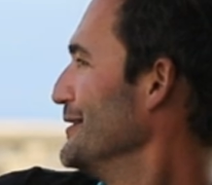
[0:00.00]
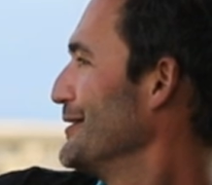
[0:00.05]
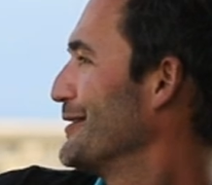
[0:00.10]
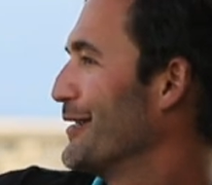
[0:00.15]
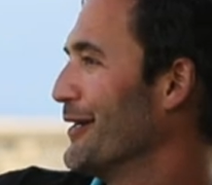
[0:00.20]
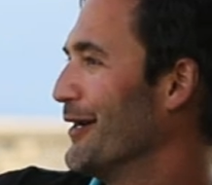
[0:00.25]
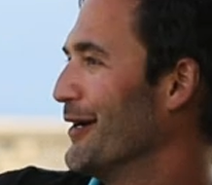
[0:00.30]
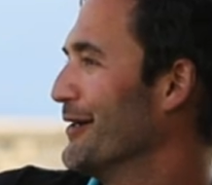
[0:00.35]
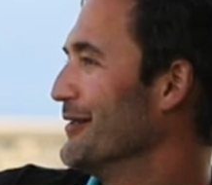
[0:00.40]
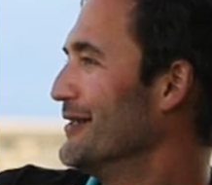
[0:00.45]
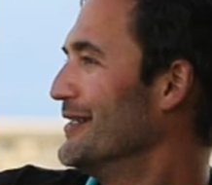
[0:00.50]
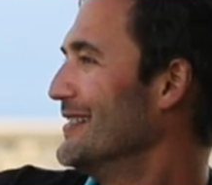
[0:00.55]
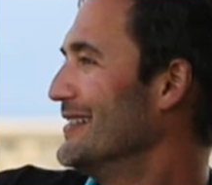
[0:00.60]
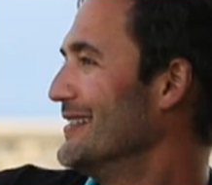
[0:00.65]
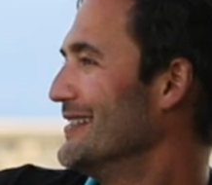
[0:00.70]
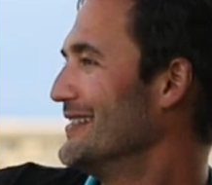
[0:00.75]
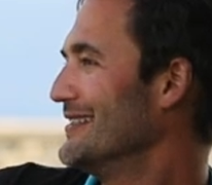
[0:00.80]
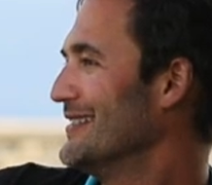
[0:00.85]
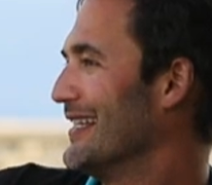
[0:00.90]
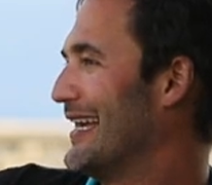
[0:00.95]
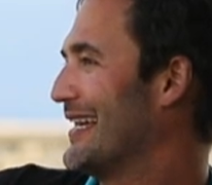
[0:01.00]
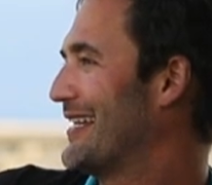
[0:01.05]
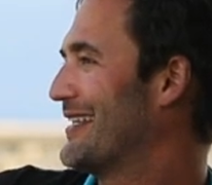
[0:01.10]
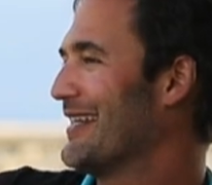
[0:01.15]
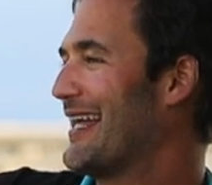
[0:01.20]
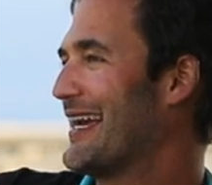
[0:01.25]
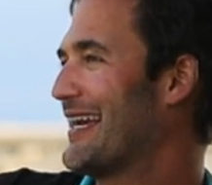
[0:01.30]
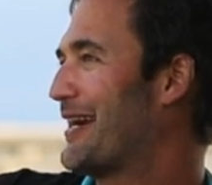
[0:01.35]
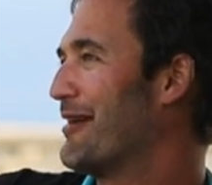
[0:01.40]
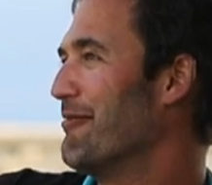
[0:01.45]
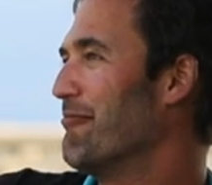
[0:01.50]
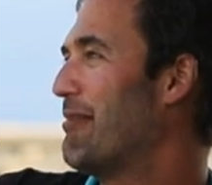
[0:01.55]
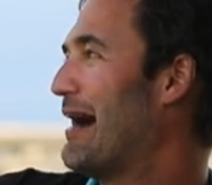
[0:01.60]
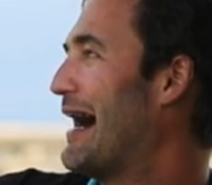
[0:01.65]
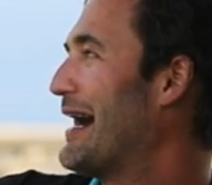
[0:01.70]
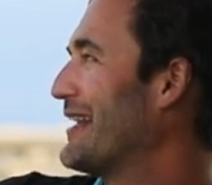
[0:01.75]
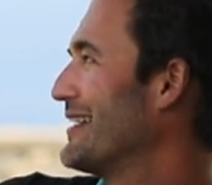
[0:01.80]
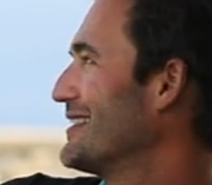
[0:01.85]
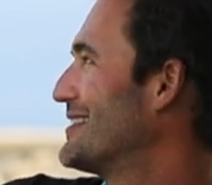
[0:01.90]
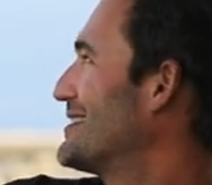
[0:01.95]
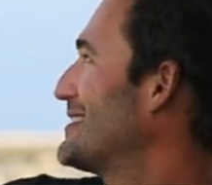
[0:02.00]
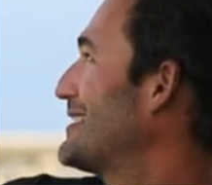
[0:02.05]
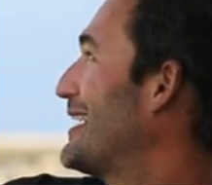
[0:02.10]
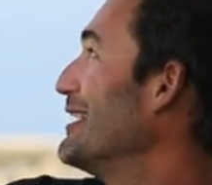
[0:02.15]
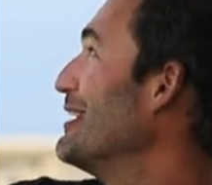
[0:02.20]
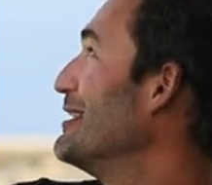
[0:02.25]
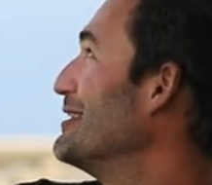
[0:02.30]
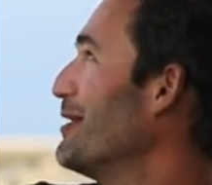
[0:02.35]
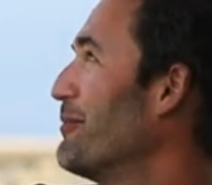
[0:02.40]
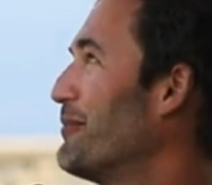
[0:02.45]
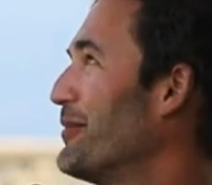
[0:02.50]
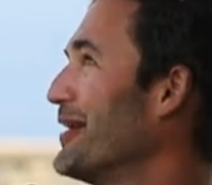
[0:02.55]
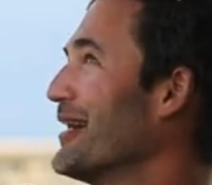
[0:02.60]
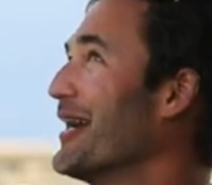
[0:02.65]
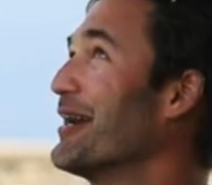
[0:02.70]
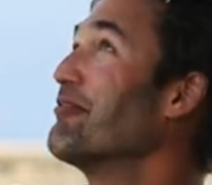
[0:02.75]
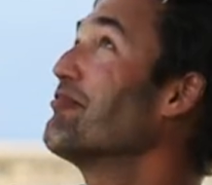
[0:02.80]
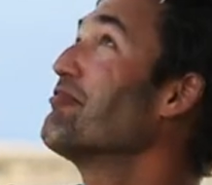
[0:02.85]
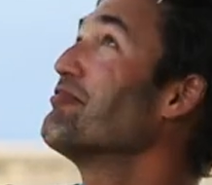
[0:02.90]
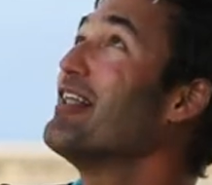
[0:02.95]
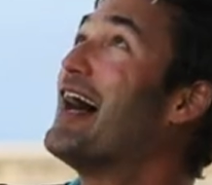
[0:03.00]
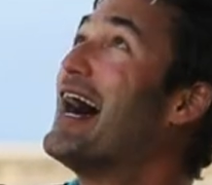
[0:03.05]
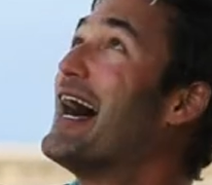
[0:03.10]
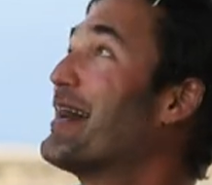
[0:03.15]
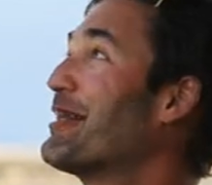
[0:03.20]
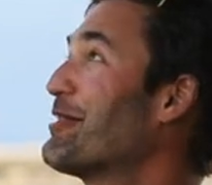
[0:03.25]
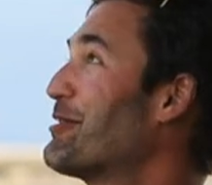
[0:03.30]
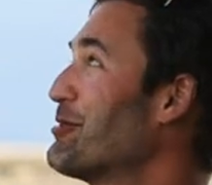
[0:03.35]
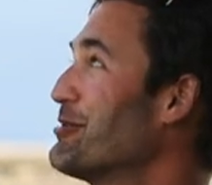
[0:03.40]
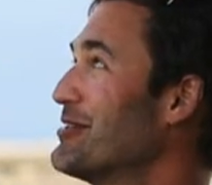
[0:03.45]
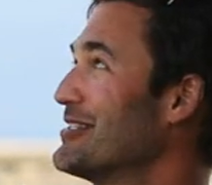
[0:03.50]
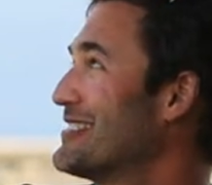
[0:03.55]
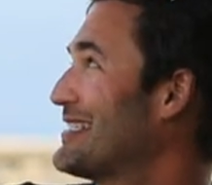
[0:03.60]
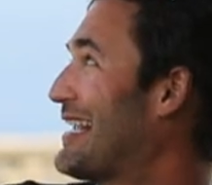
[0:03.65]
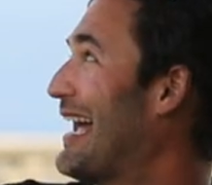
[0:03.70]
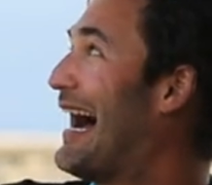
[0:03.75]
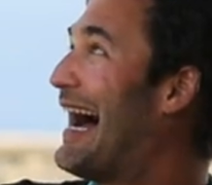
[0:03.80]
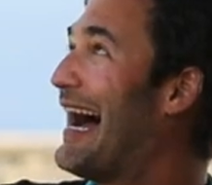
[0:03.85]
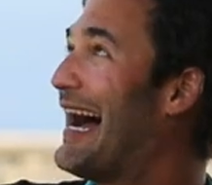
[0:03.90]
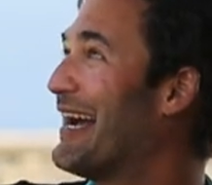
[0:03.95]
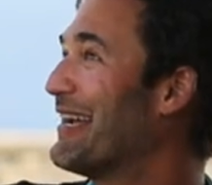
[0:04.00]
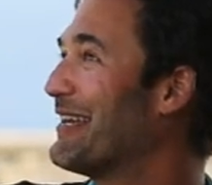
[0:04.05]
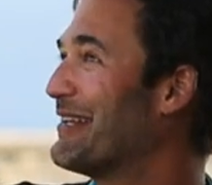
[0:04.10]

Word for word: you know, like like combining skinny dipping and flying through the sky,